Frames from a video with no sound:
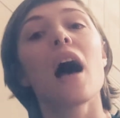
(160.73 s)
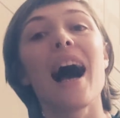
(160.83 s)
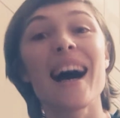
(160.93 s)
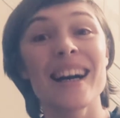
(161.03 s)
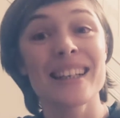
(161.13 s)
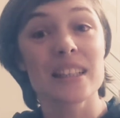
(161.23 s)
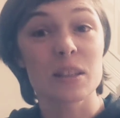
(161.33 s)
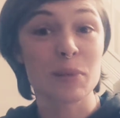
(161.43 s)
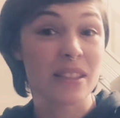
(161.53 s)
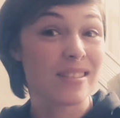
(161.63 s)
I
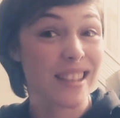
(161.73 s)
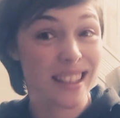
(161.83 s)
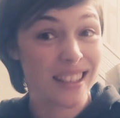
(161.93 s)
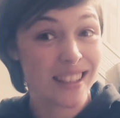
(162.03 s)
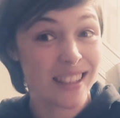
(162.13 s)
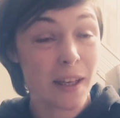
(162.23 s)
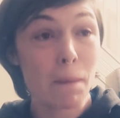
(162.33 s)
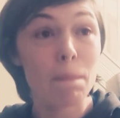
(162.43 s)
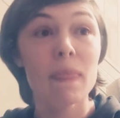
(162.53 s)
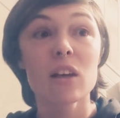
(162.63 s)
specifically like
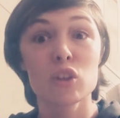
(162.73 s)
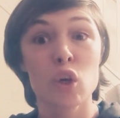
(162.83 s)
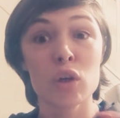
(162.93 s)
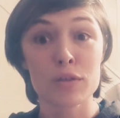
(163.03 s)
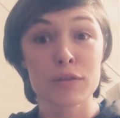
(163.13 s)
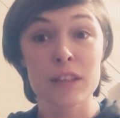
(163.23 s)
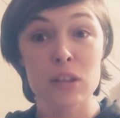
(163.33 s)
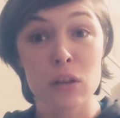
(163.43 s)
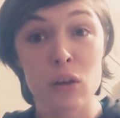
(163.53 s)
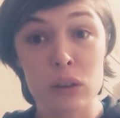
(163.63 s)
dog and
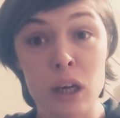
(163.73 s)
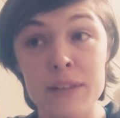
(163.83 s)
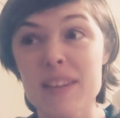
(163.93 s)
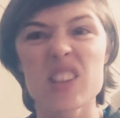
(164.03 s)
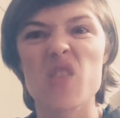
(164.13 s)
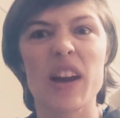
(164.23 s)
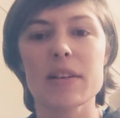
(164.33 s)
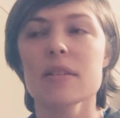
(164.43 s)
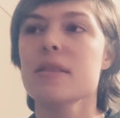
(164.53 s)
field long line. It's great.